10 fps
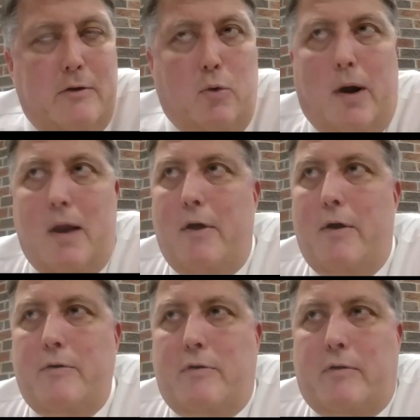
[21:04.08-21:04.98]
So one of
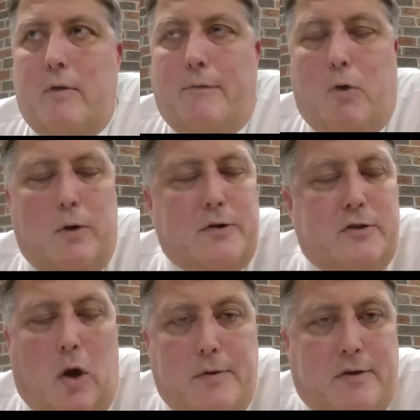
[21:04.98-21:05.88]
those is, of course,
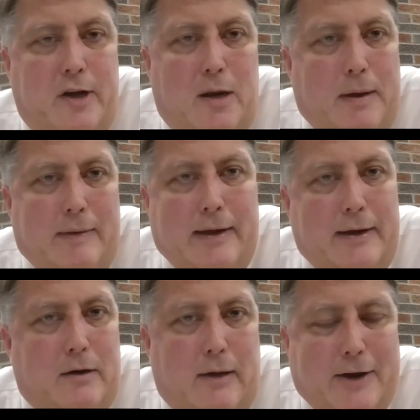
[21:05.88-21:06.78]
is always going to be the
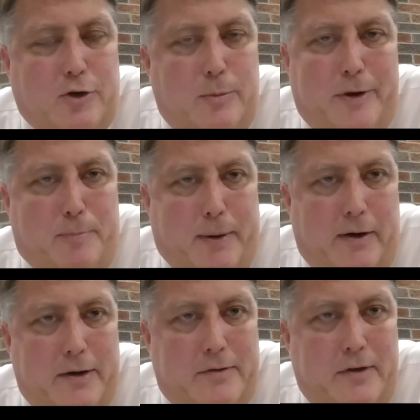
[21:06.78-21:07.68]
in-classroom
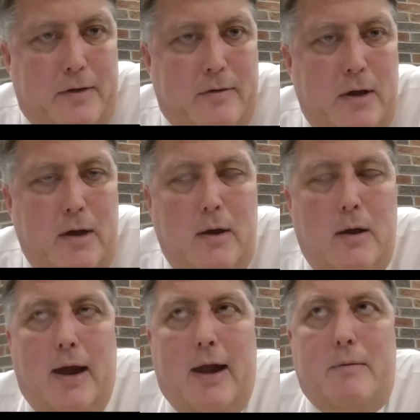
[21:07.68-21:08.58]
experiences.
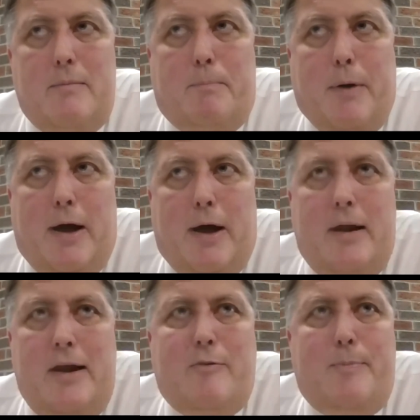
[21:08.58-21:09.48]
But
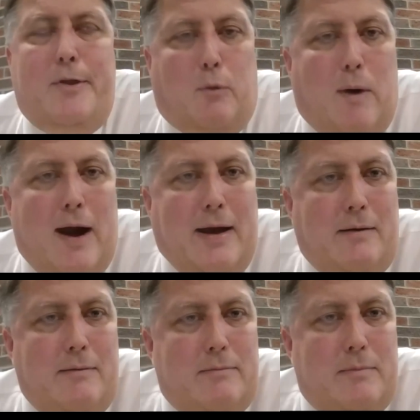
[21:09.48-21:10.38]
it needs to be the right
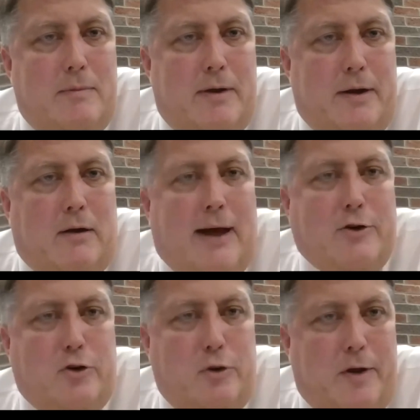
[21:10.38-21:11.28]

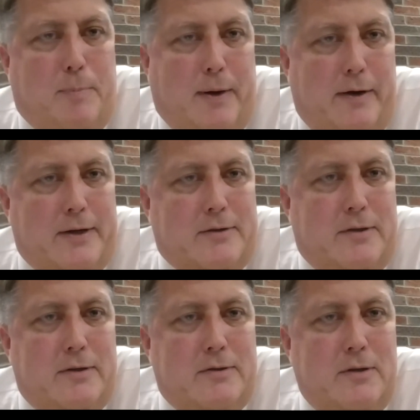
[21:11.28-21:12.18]
in-classroom
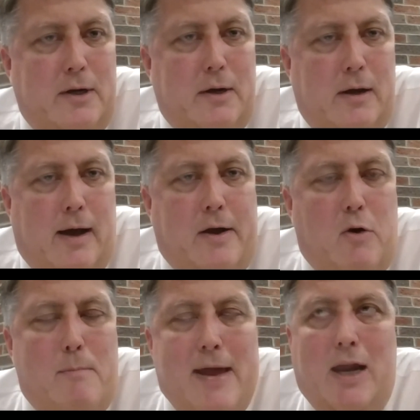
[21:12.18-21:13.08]
experiences. I
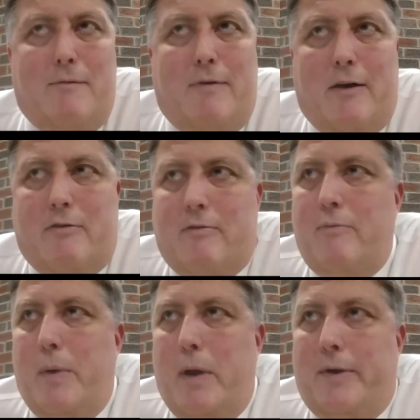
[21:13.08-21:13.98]
know many of us,
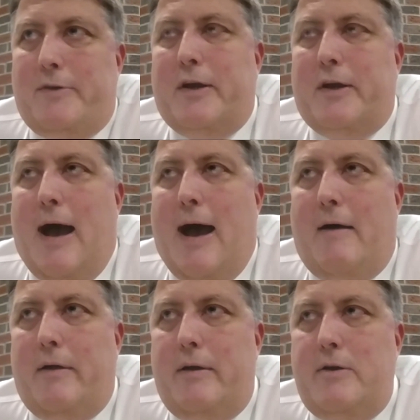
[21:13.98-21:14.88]
when we went to
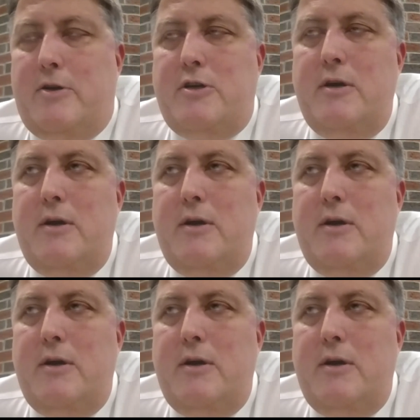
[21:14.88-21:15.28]
college,